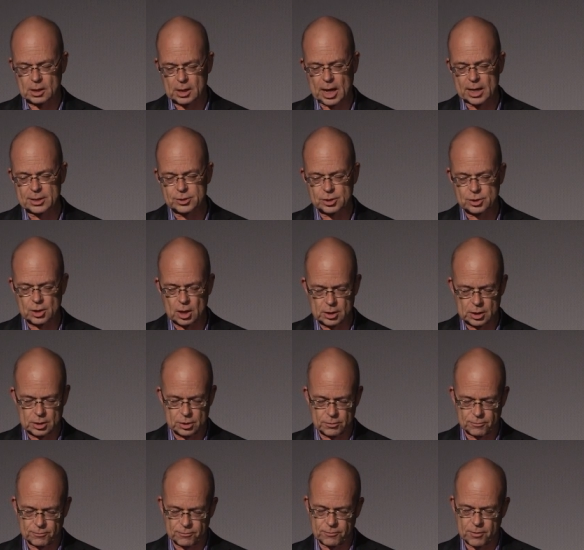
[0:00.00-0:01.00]
case
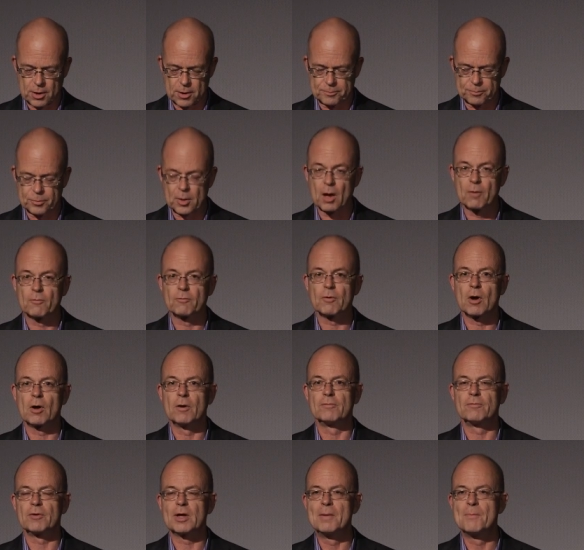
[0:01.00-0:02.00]
studies of
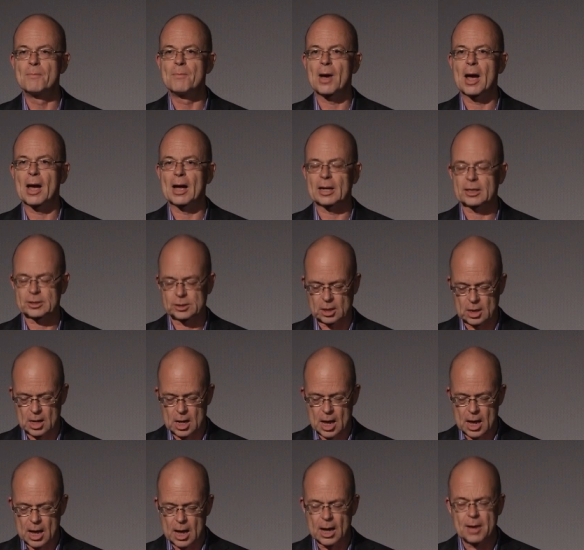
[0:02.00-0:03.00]
impact,
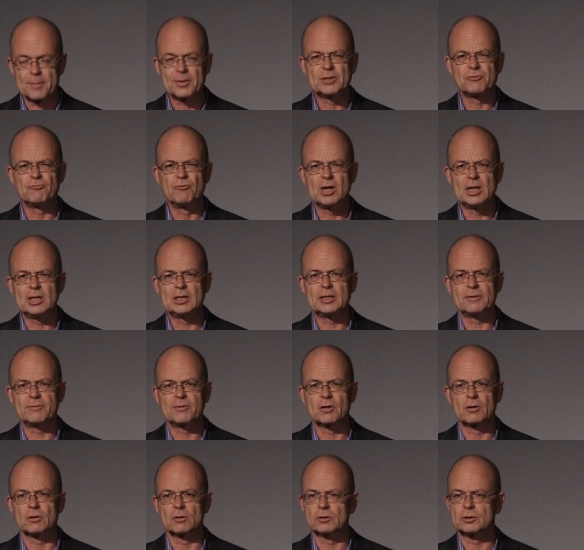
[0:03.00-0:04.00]
it's really
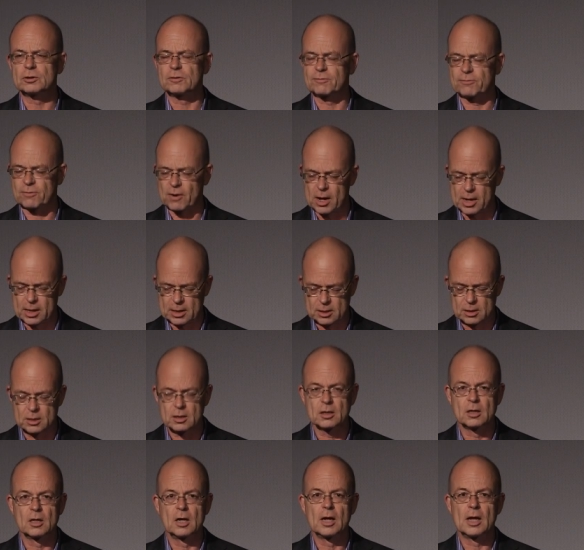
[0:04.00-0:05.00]
difficult to find
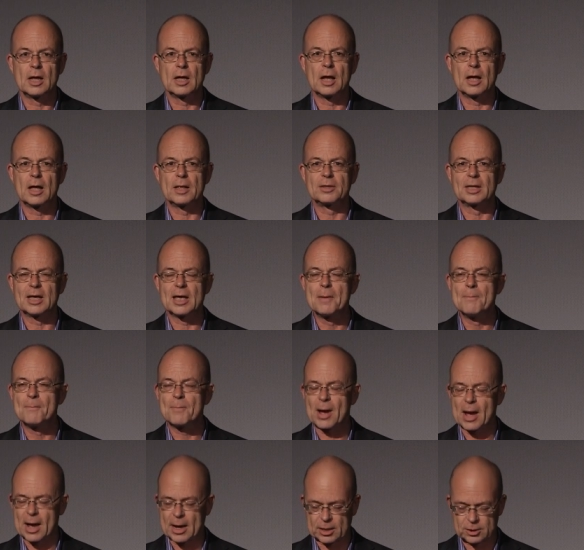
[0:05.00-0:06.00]
the
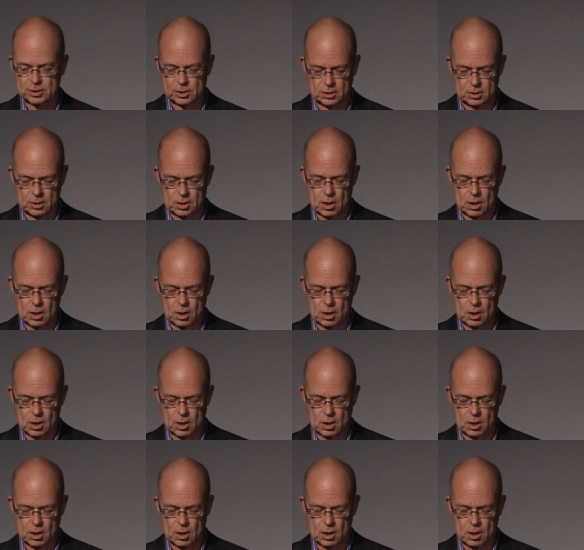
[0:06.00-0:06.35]
impact